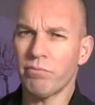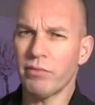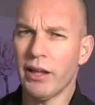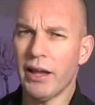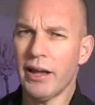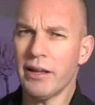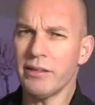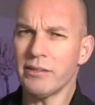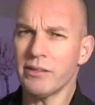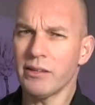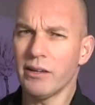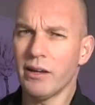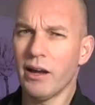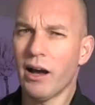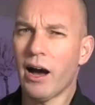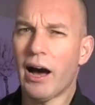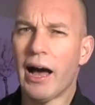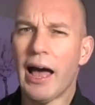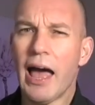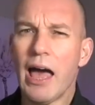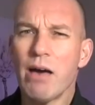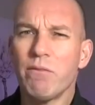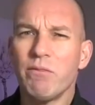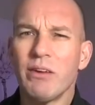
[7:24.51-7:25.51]
And I
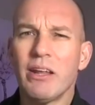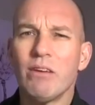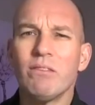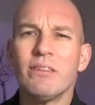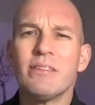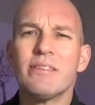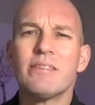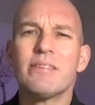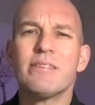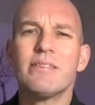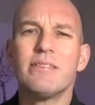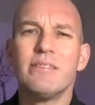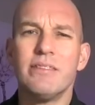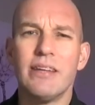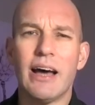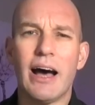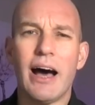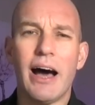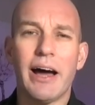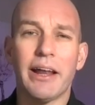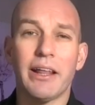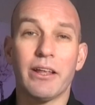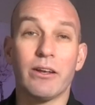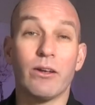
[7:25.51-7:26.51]
haven't even
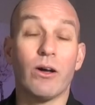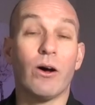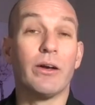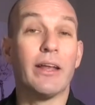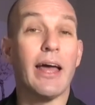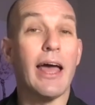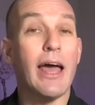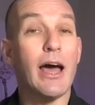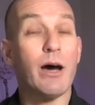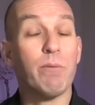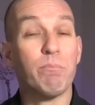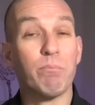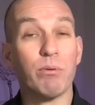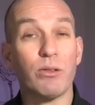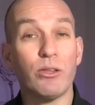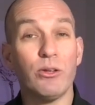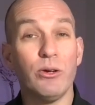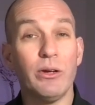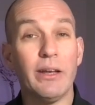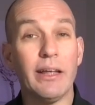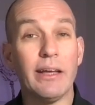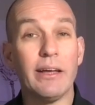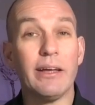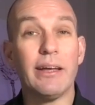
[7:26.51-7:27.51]
started on how
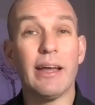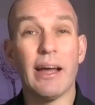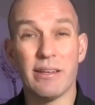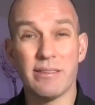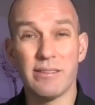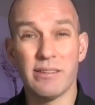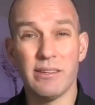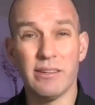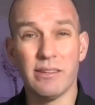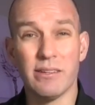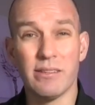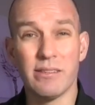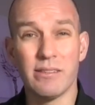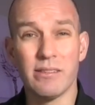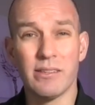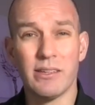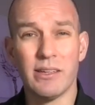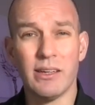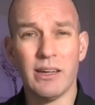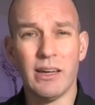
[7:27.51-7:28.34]
polluting gas is.